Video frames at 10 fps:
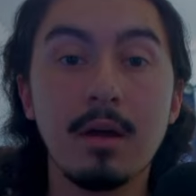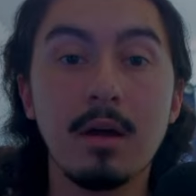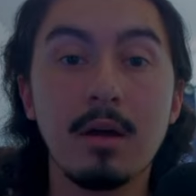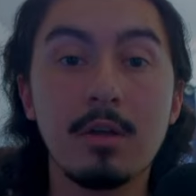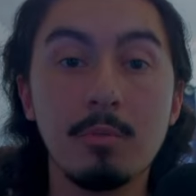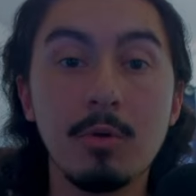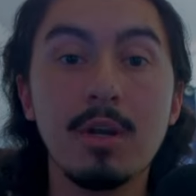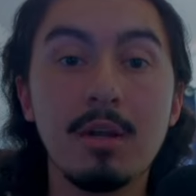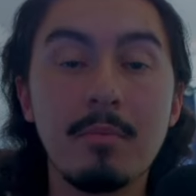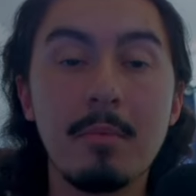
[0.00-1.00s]

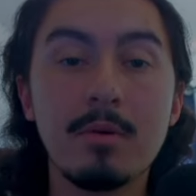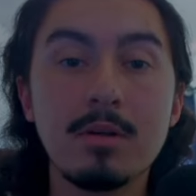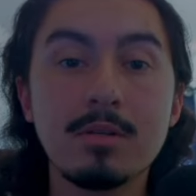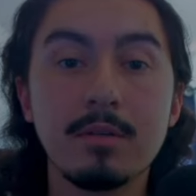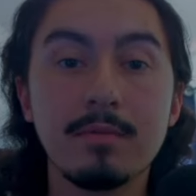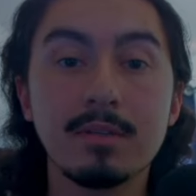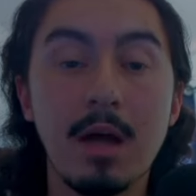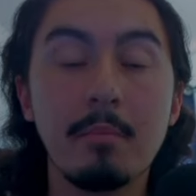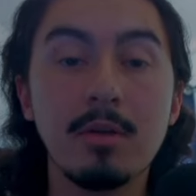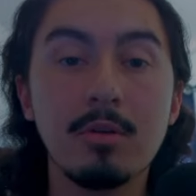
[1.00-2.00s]
community members of the
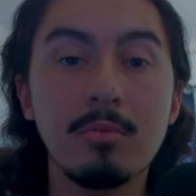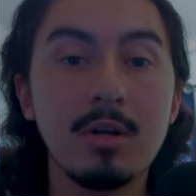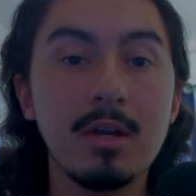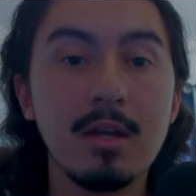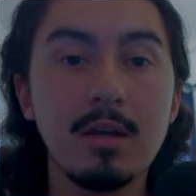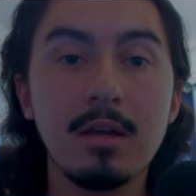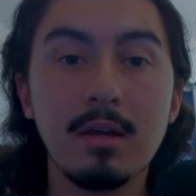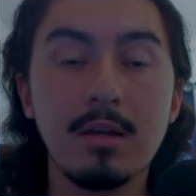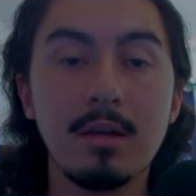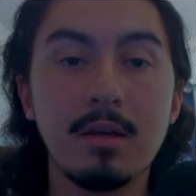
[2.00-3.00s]
zombie community
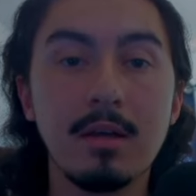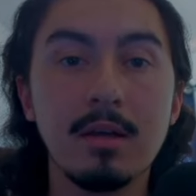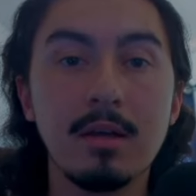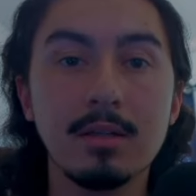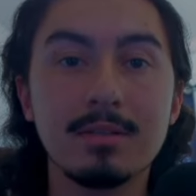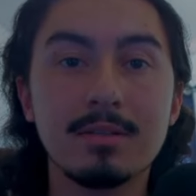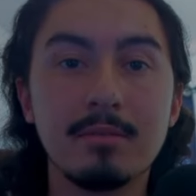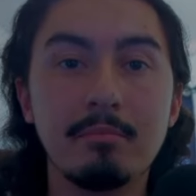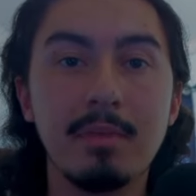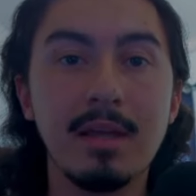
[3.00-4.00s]
is
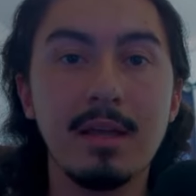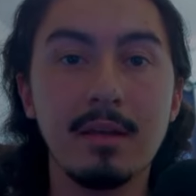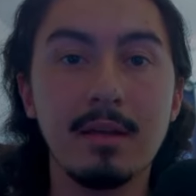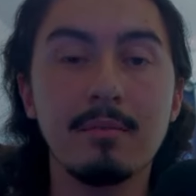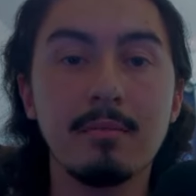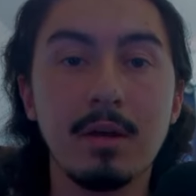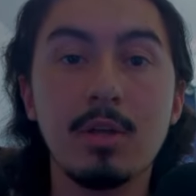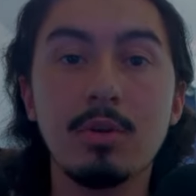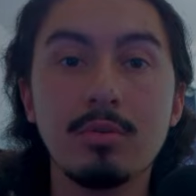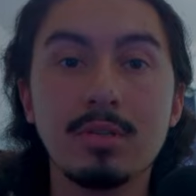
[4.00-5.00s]
being
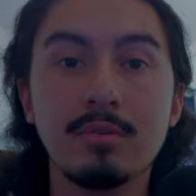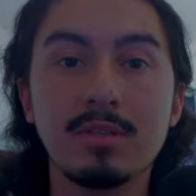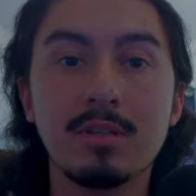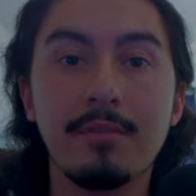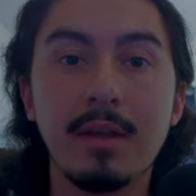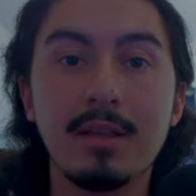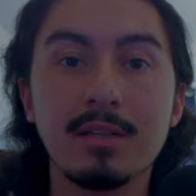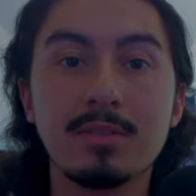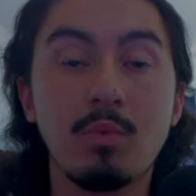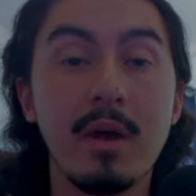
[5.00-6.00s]
accused of stuff like
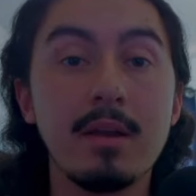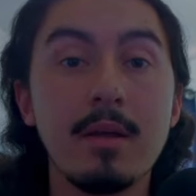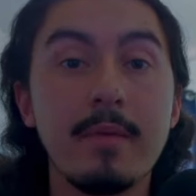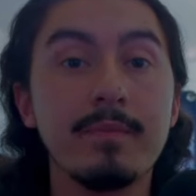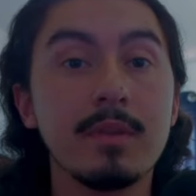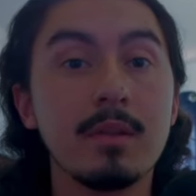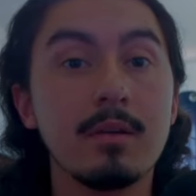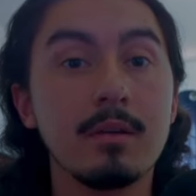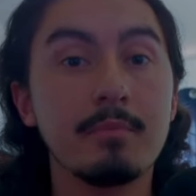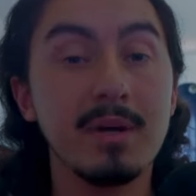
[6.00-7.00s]
this, when
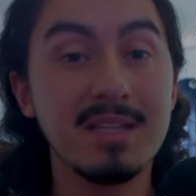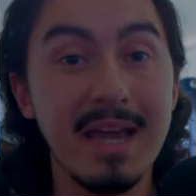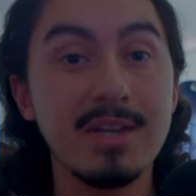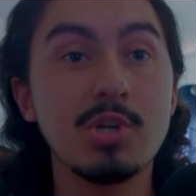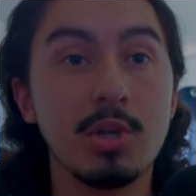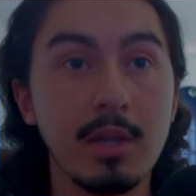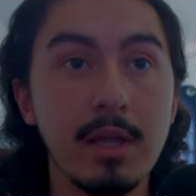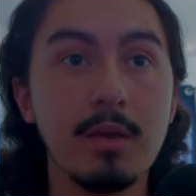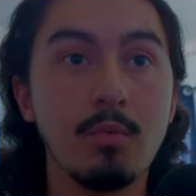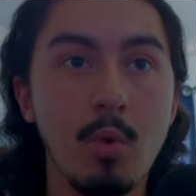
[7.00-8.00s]

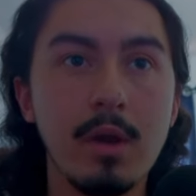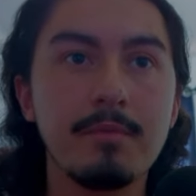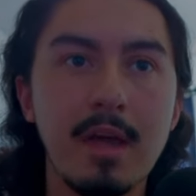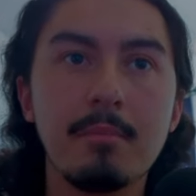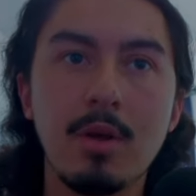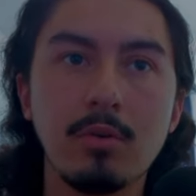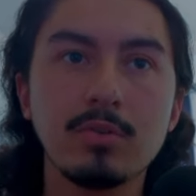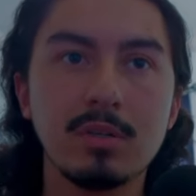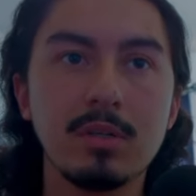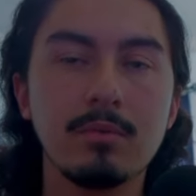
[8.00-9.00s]
potentially one of them
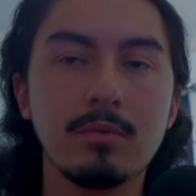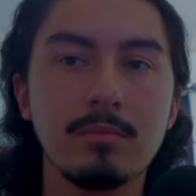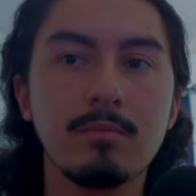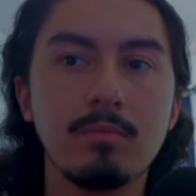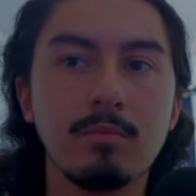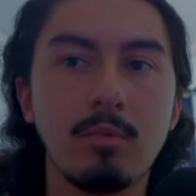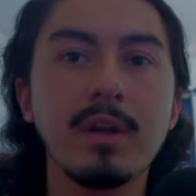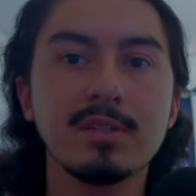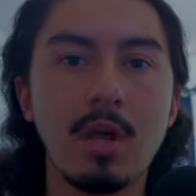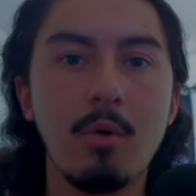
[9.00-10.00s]
knows what
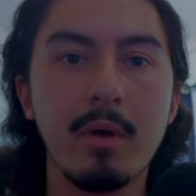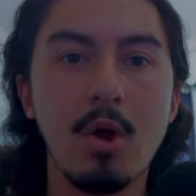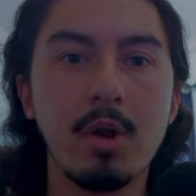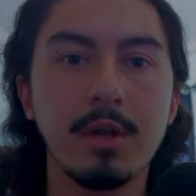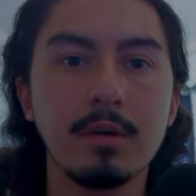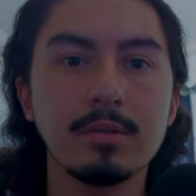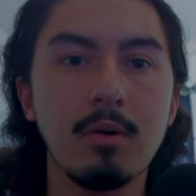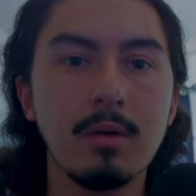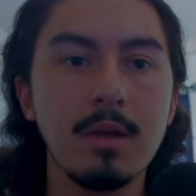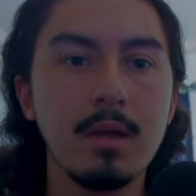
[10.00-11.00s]
is going on here.
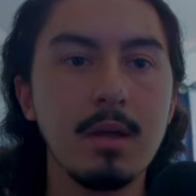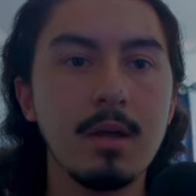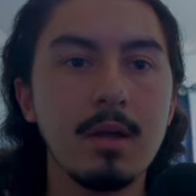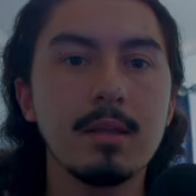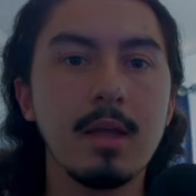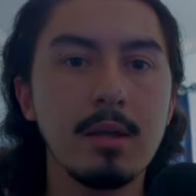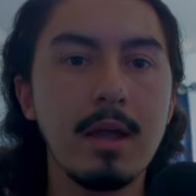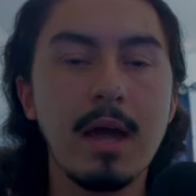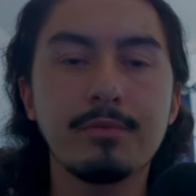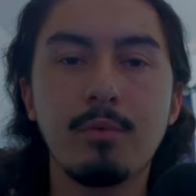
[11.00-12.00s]
So thank you
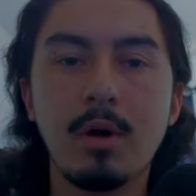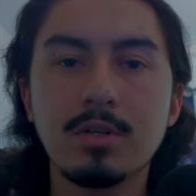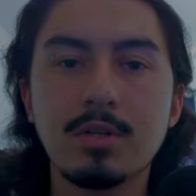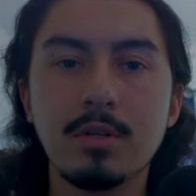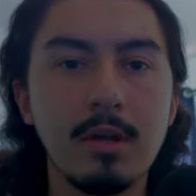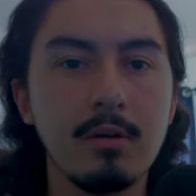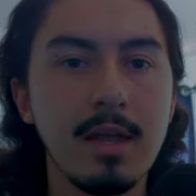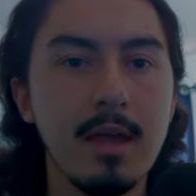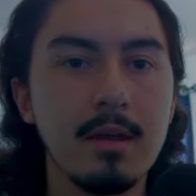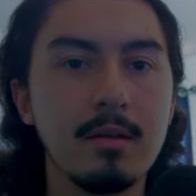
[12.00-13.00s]
guys for watching the video
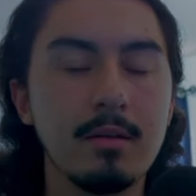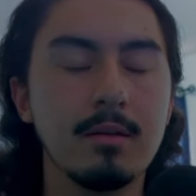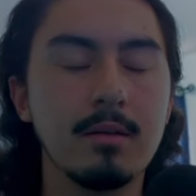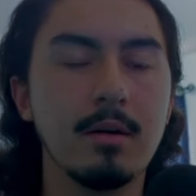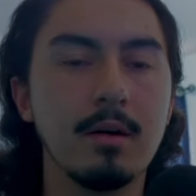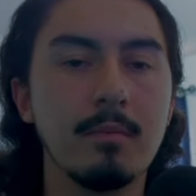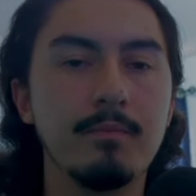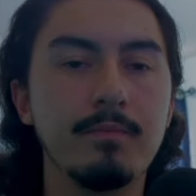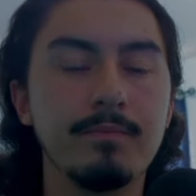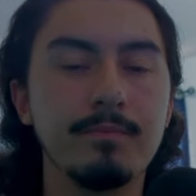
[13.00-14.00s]
again.
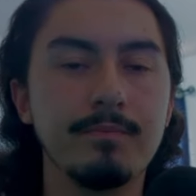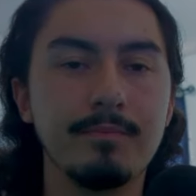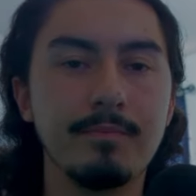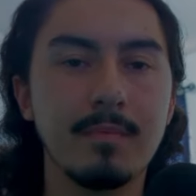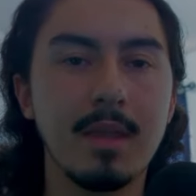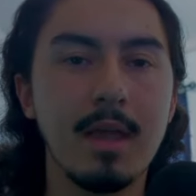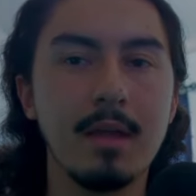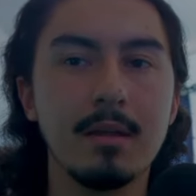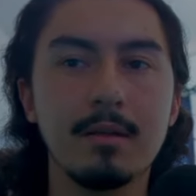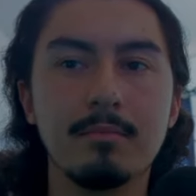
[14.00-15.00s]
And